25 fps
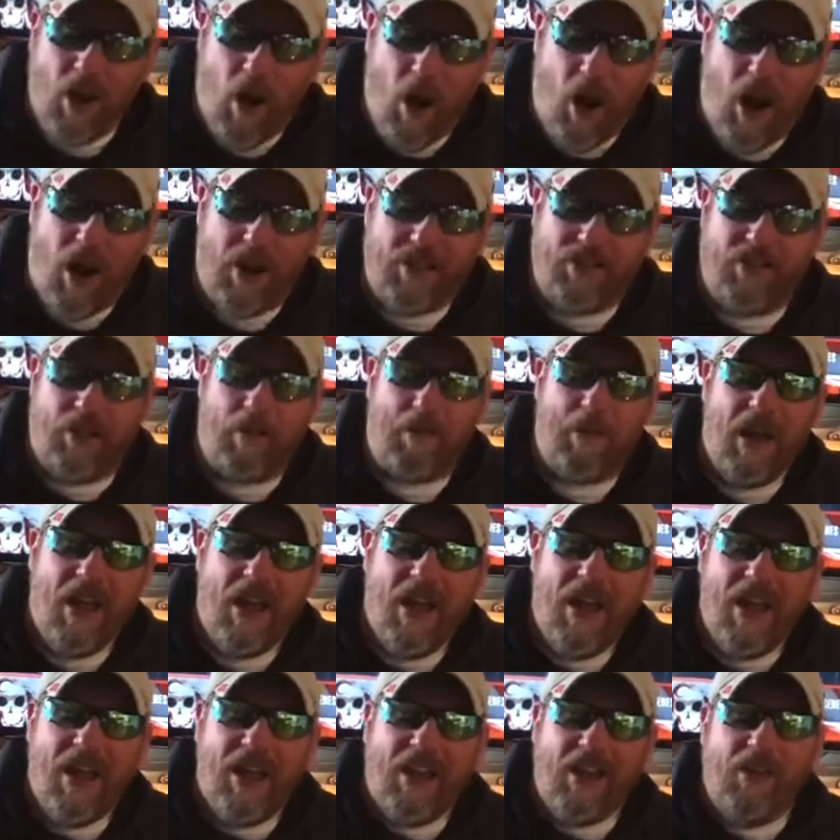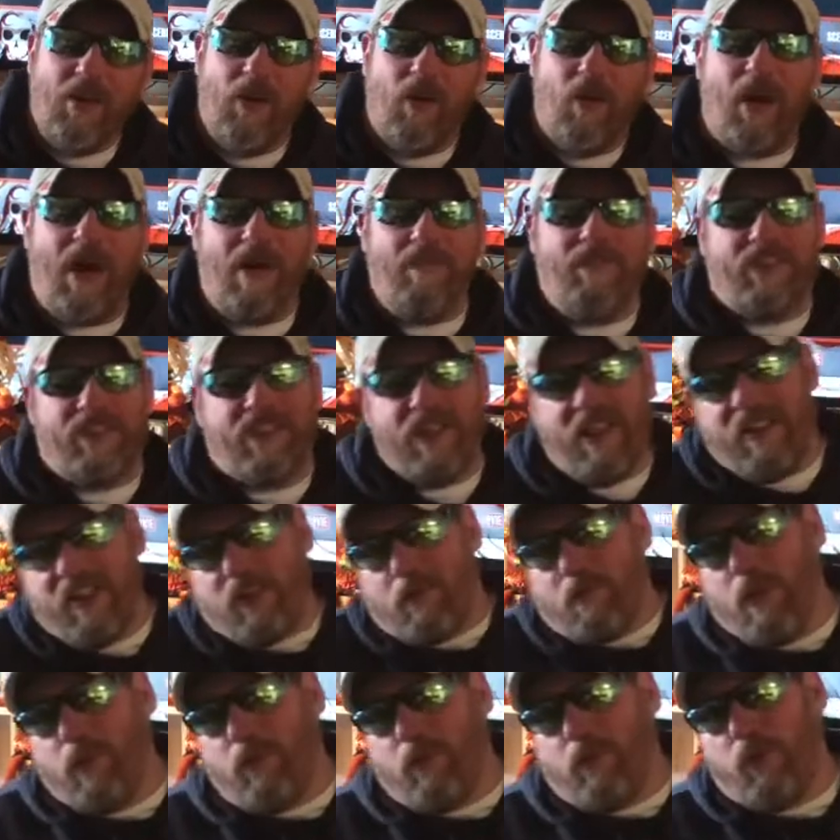awesome. You know, I've said this
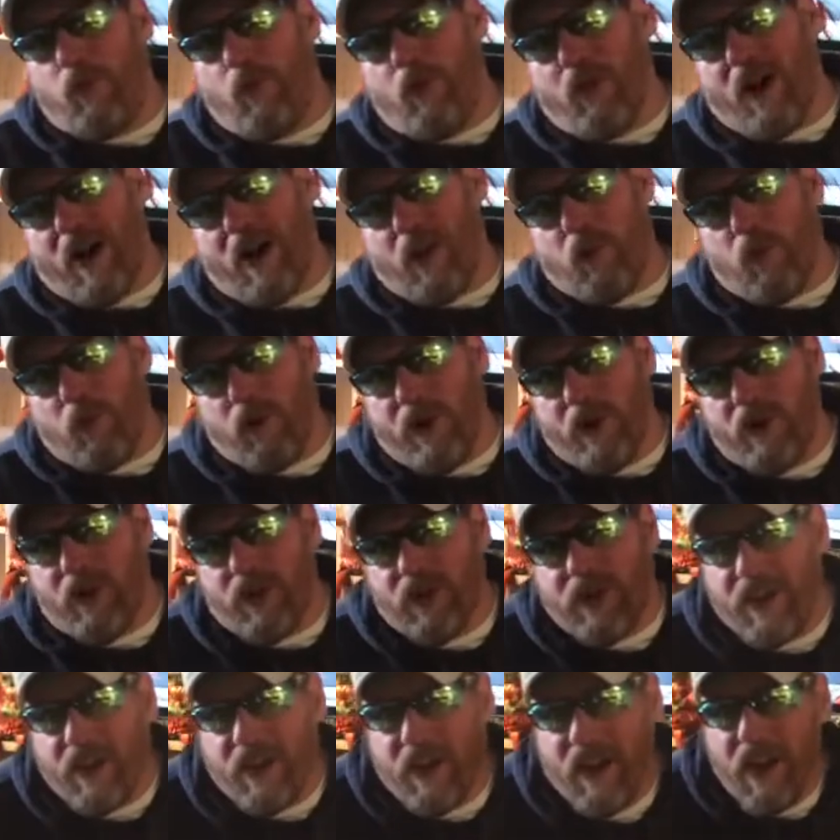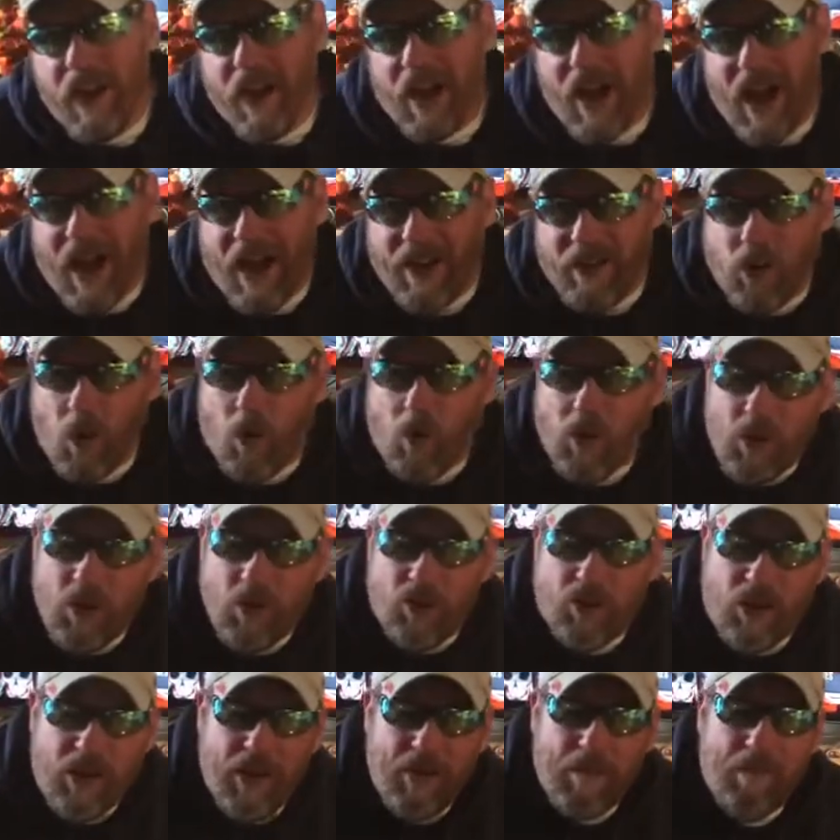before, I don't
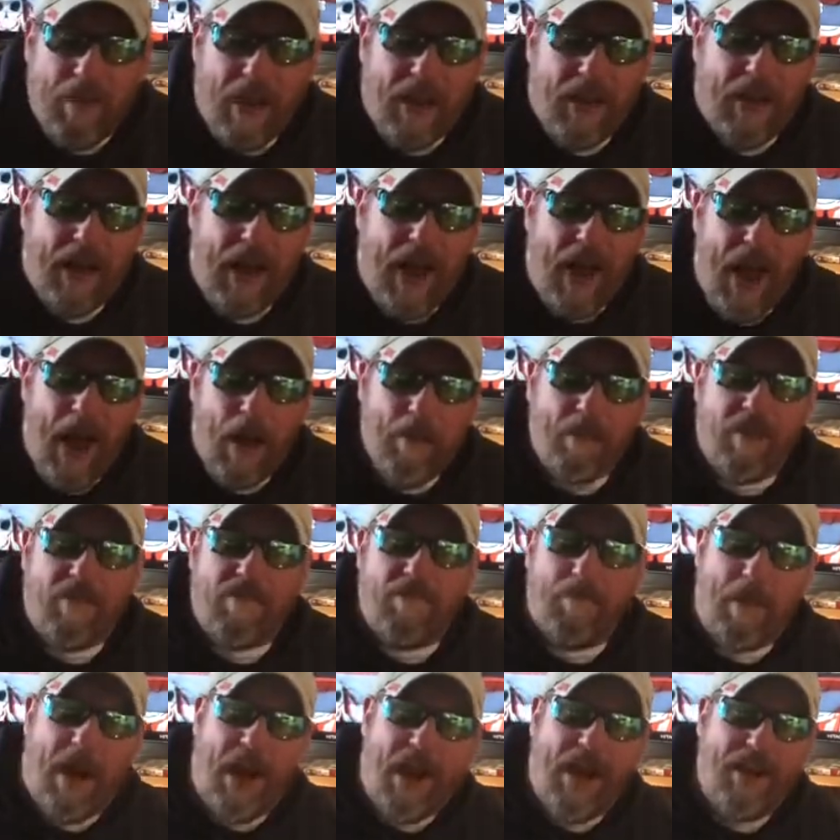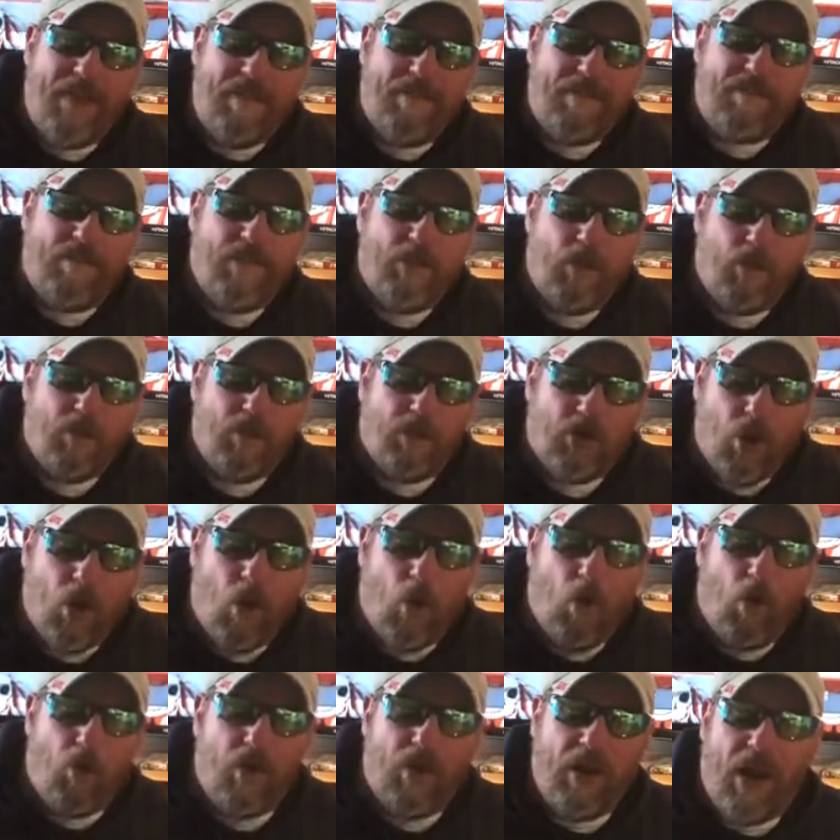usually make it a habit of buying films
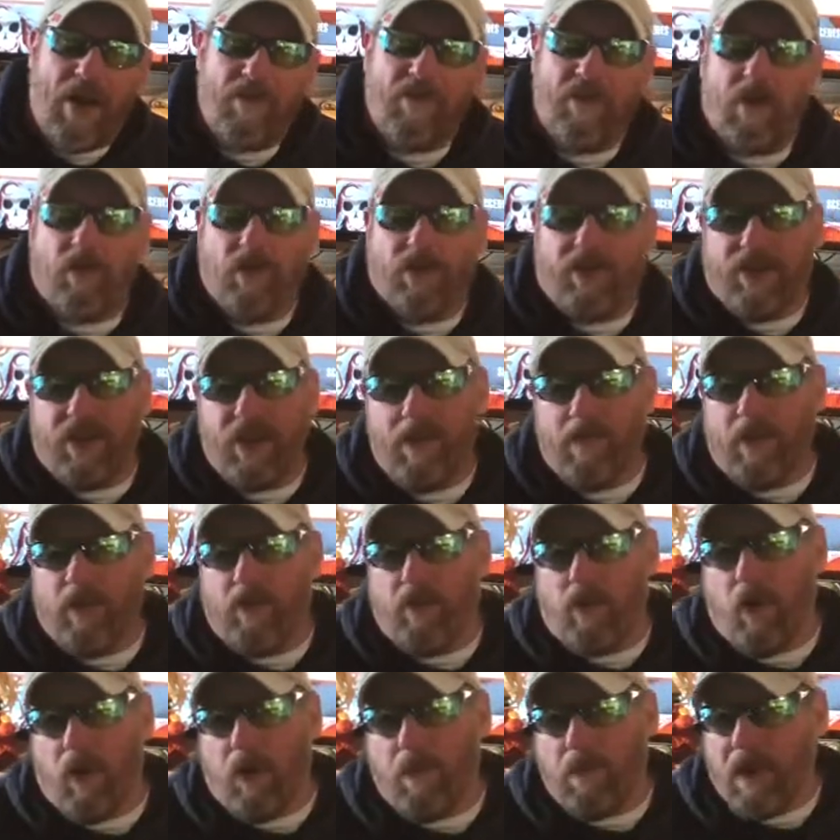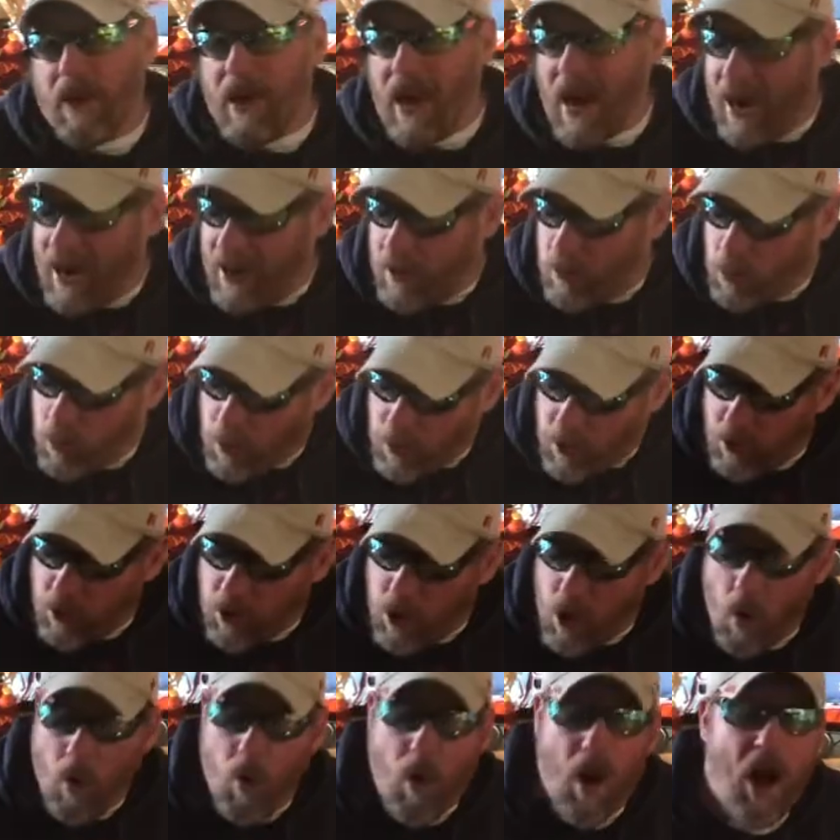cold that I've never seen before, but I will
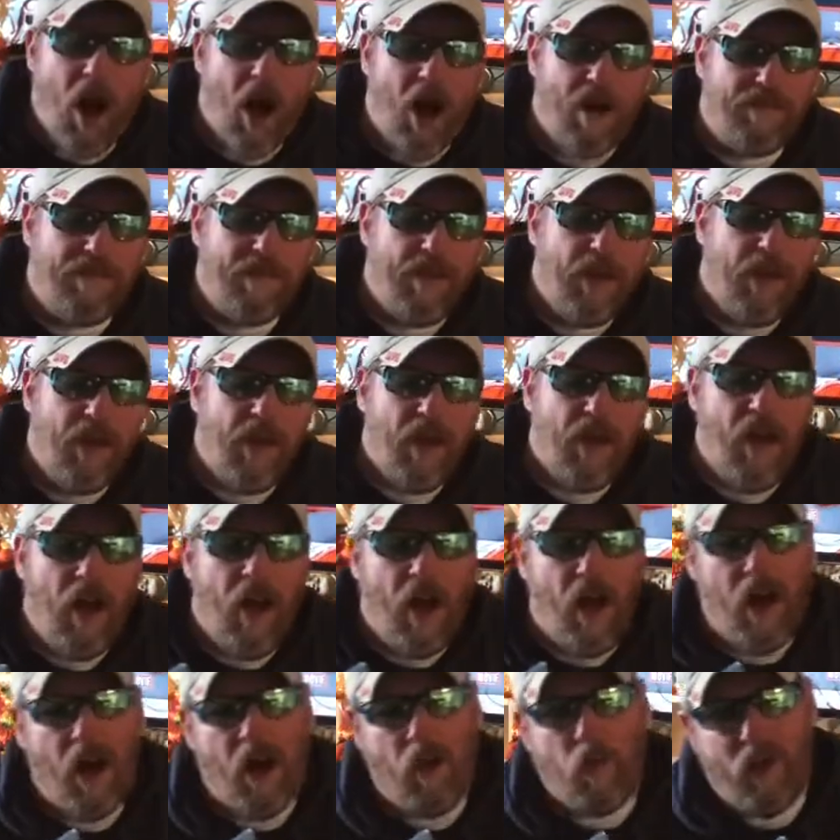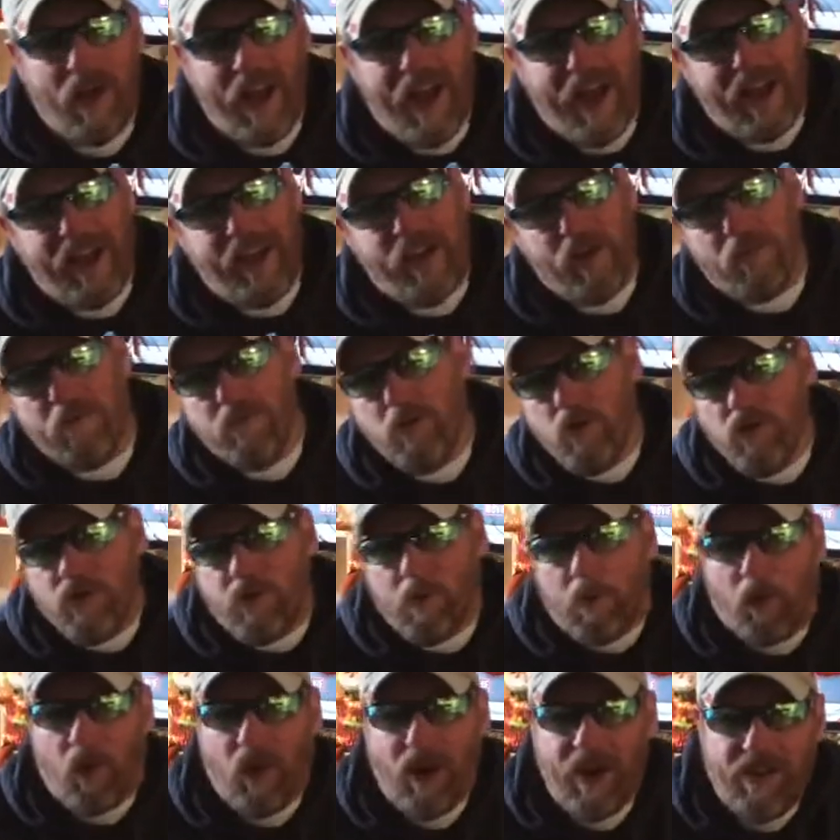go off when I hear Moods
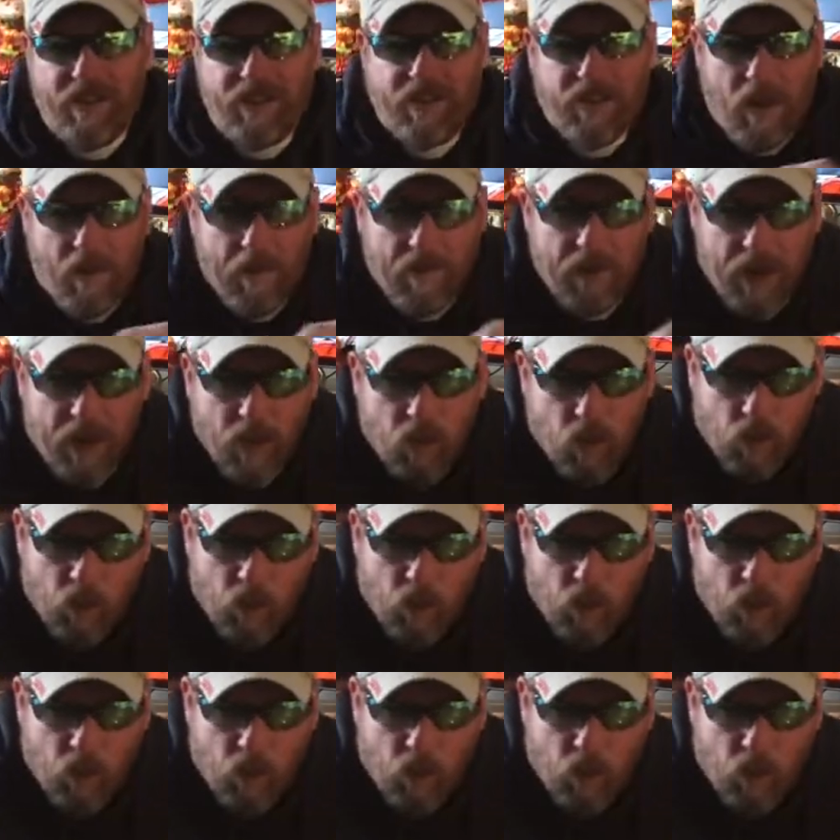praise something